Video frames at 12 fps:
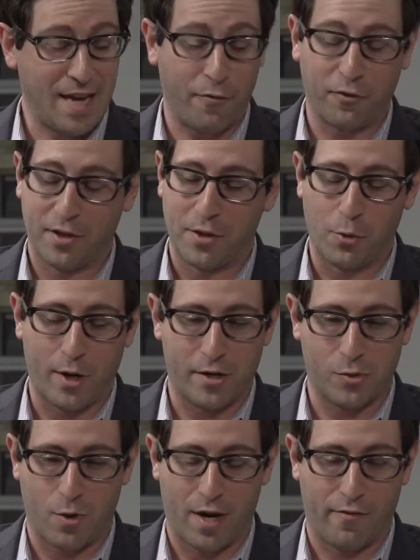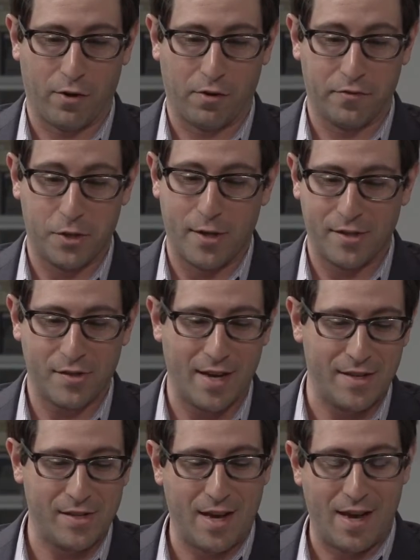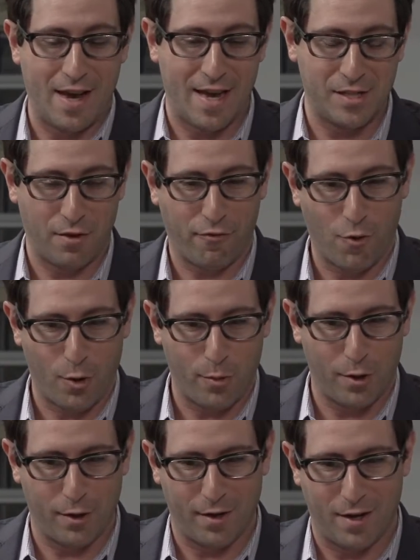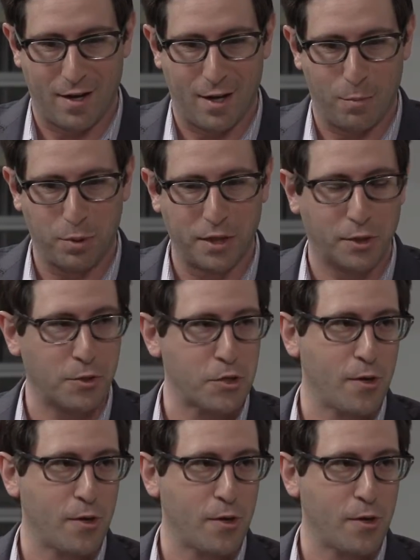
Definitely the weirdest one I've ever lived through. As a former political